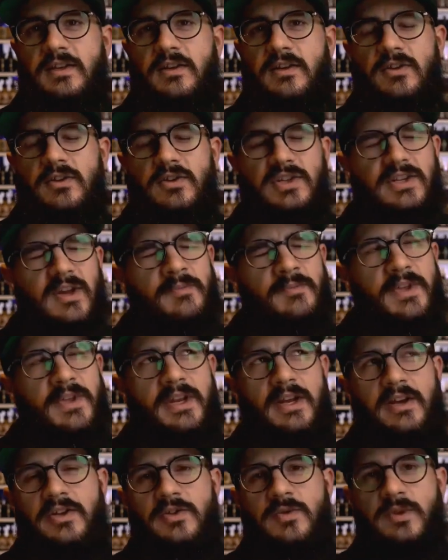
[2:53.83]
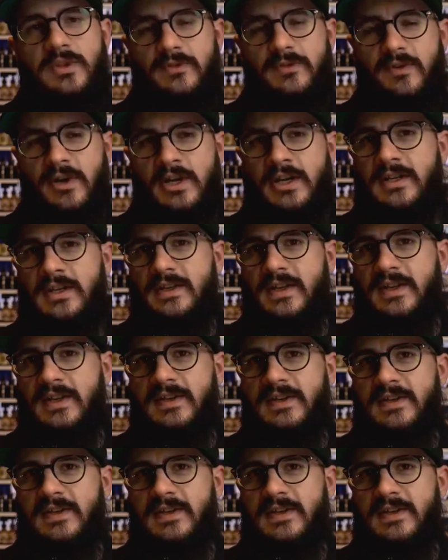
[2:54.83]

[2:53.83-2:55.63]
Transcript: There's something else with the frankincense and